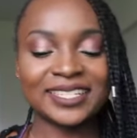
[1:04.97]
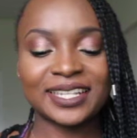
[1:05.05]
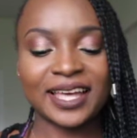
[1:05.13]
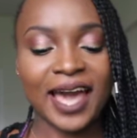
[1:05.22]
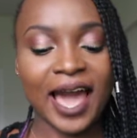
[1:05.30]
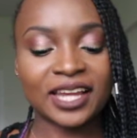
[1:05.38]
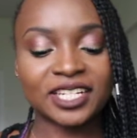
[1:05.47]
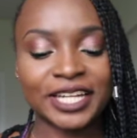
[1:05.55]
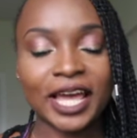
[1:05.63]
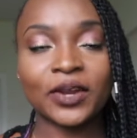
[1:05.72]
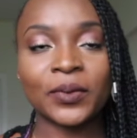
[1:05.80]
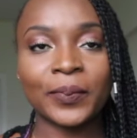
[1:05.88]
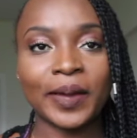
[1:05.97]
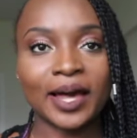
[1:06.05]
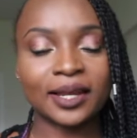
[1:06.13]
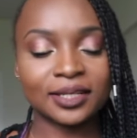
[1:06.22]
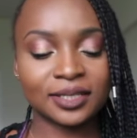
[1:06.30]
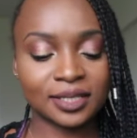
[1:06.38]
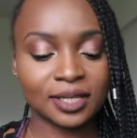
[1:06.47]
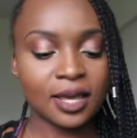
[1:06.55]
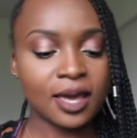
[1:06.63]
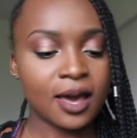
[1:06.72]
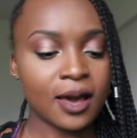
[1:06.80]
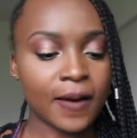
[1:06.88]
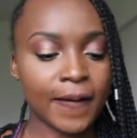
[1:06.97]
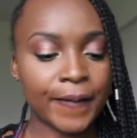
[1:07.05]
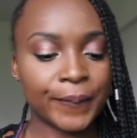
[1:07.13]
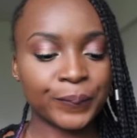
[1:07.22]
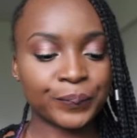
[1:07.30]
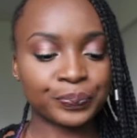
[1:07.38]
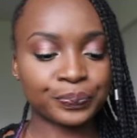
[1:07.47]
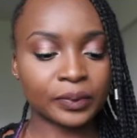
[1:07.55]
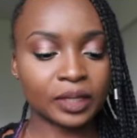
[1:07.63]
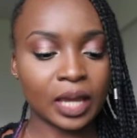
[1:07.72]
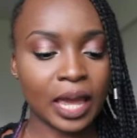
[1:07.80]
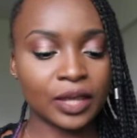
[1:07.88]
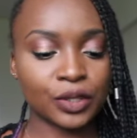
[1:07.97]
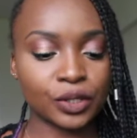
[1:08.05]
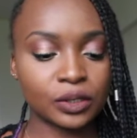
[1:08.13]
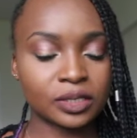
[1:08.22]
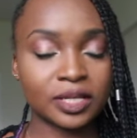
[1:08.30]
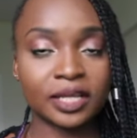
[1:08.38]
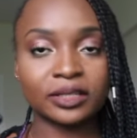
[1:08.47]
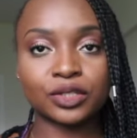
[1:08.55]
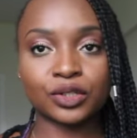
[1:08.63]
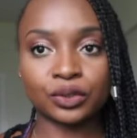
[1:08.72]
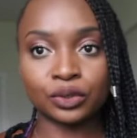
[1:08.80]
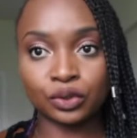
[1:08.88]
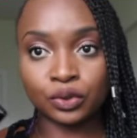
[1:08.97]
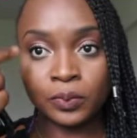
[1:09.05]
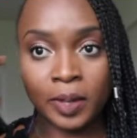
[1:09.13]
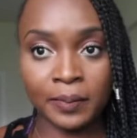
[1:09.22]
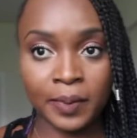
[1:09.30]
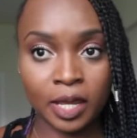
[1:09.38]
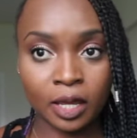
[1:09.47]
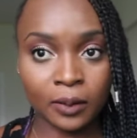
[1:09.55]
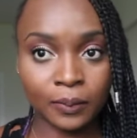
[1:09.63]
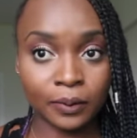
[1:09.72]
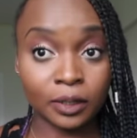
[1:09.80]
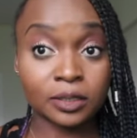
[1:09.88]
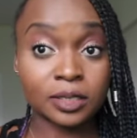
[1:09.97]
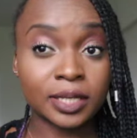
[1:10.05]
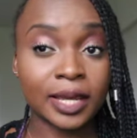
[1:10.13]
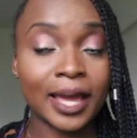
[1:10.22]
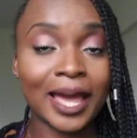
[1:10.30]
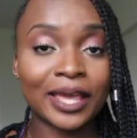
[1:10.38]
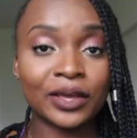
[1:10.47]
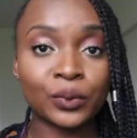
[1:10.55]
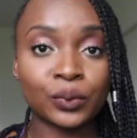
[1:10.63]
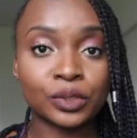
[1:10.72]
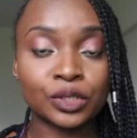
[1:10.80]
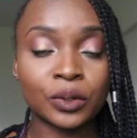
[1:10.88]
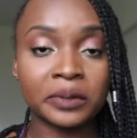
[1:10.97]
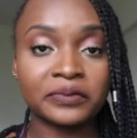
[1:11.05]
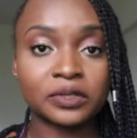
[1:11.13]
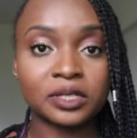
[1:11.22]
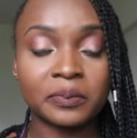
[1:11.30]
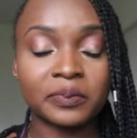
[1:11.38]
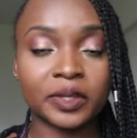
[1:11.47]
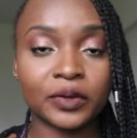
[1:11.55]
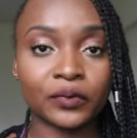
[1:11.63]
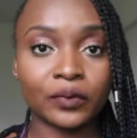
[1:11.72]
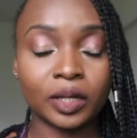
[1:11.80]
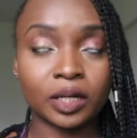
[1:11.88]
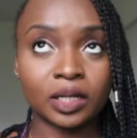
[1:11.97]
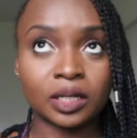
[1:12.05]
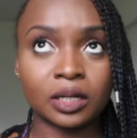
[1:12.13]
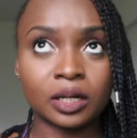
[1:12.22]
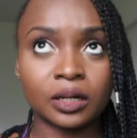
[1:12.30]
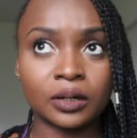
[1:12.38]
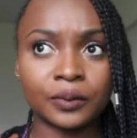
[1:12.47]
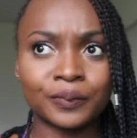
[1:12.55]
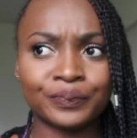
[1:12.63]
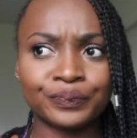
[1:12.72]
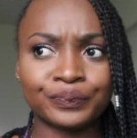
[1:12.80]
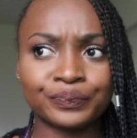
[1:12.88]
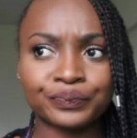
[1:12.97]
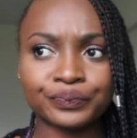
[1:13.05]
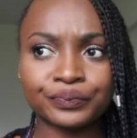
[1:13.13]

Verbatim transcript: it's an eyeshadow palette um i used it to do my makeup look today i was going for something really um